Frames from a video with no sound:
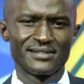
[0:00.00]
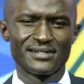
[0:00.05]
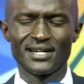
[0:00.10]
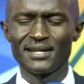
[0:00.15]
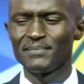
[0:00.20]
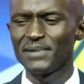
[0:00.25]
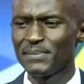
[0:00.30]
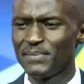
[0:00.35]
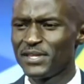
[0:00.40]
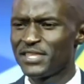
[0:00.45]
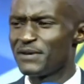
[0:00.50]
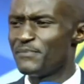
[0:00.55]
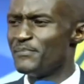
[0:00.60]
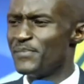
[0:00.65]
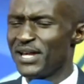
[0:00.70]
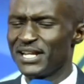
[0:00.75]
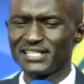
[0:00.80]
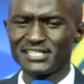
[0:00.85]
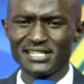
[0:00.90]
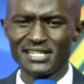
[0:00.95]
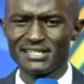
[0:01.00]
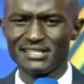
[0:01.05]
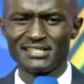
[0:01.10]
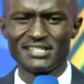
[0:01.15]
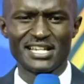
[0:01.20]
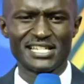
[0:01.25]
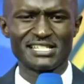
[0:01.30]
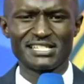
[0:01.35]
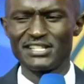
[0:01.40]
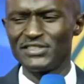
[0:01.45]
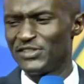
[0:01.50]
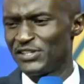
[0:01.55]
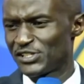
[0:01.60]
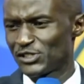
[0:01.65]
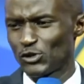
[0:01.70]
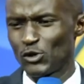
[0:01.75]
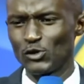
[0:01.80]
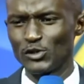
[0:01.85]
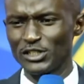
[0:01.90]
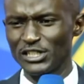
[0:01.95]
And maybe the mentors are just in
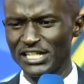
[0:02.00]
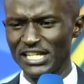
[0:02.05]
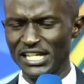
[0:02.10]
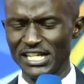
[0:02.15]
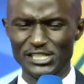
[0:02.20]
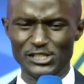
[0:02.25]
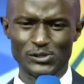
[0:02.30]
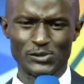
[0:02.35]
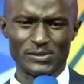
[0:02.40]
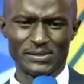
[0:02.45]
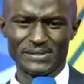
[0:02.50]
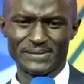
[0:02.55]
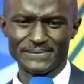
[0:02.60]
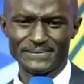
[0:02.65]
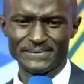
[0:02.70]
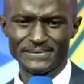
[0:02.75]
this congregation.